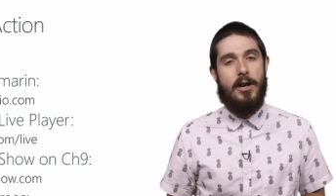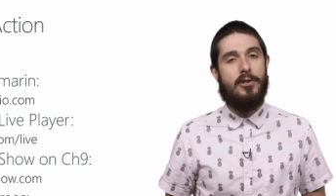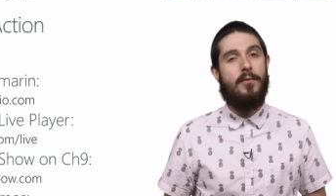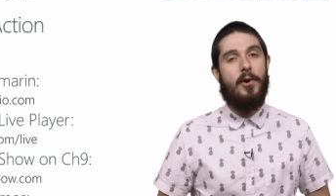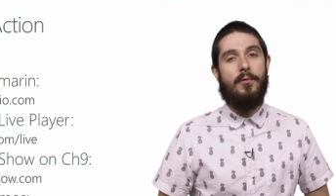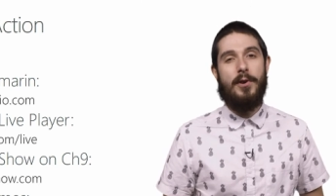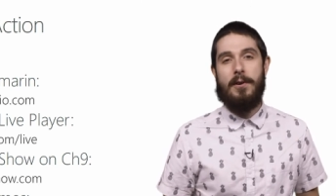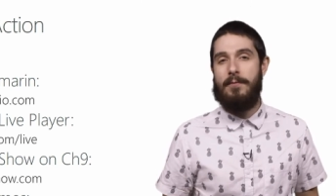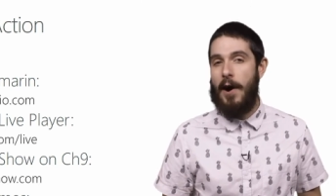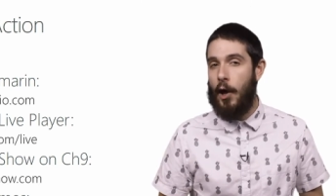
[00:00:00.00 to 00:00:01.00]
So feel free
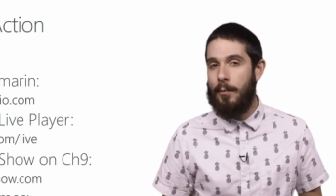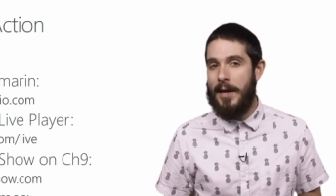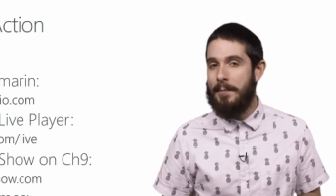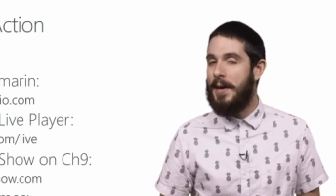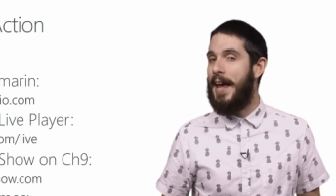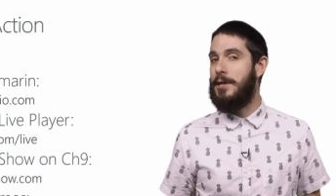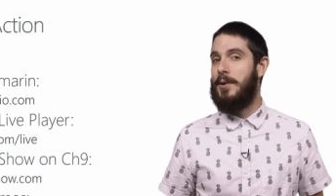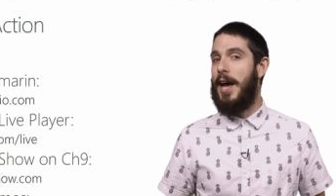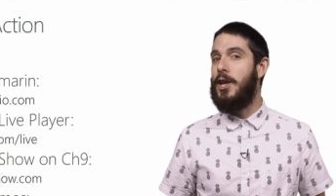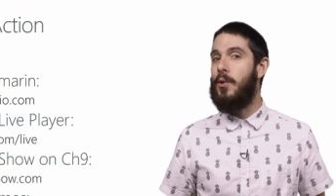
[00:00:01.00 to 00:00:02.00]
to follow me and ask
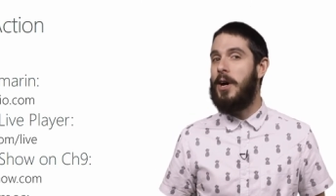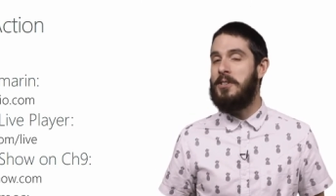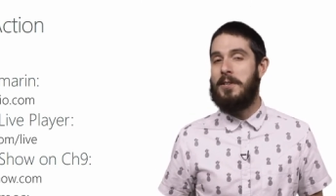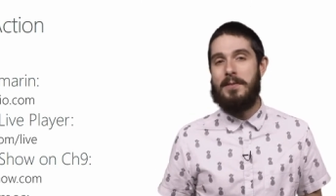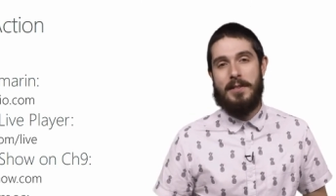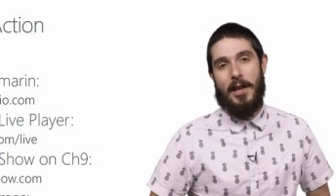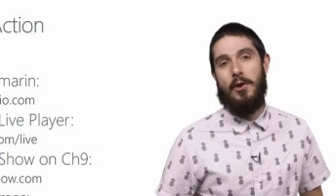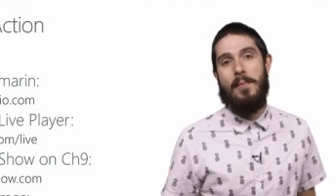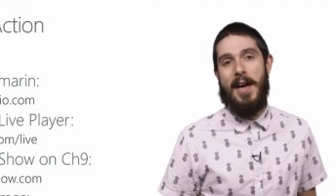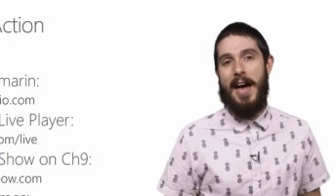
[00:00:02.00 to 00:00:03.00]
me any questions that
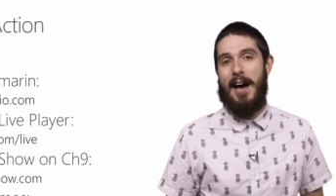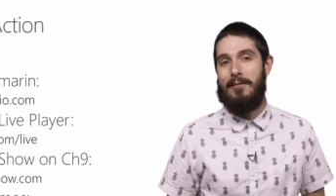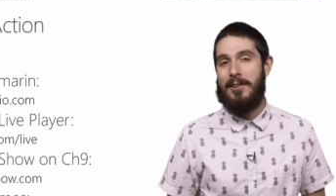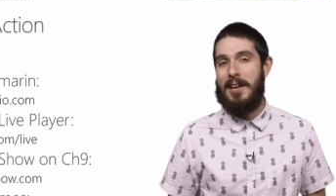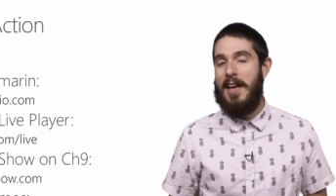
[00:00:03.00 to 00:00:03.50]
you may have.